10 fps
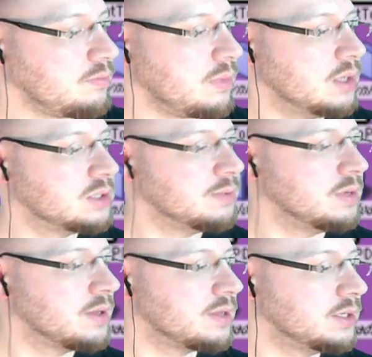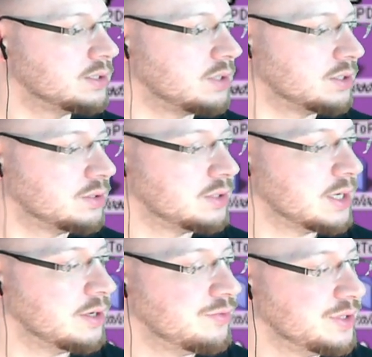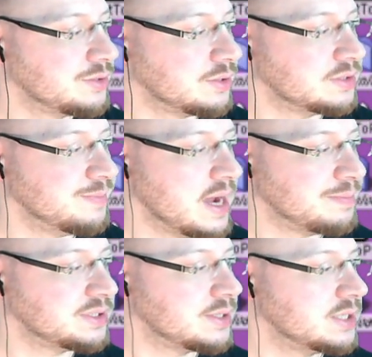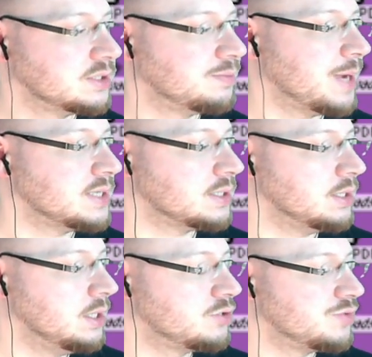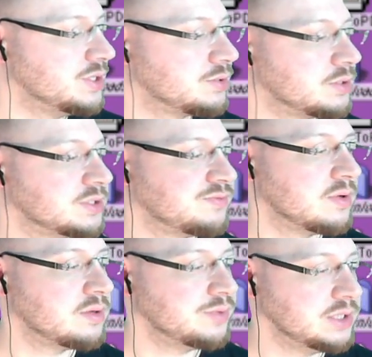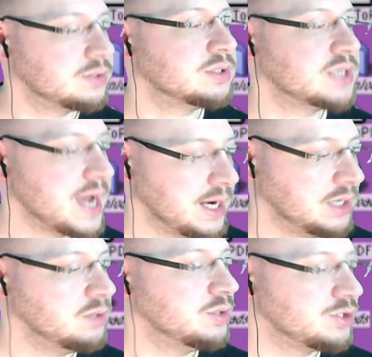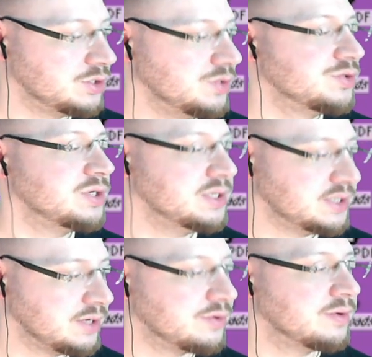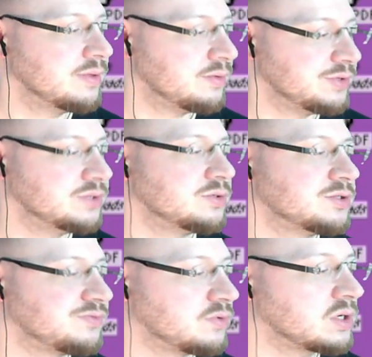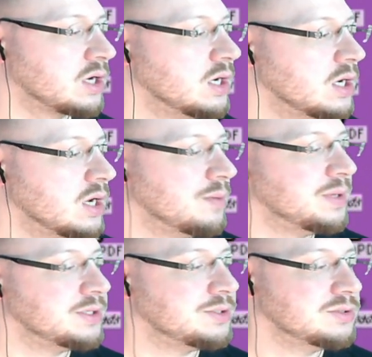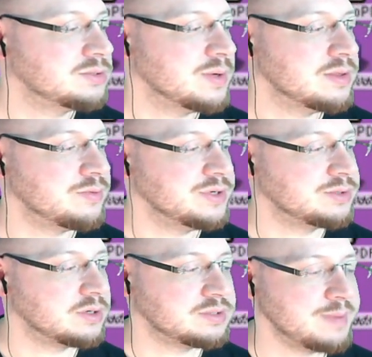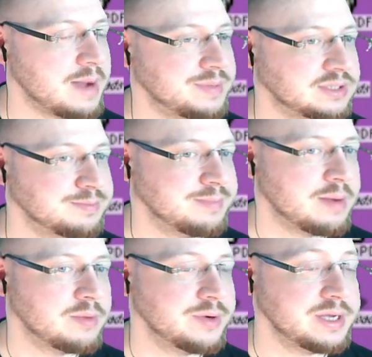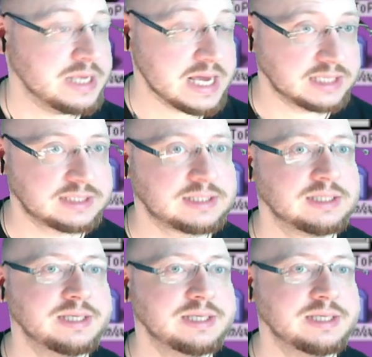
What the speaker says: similar thing is also done in resource maps. There's space in each resource for the resource handle, which is usually 0 in the resource fork, but is used when the resource map is in memory. Yes,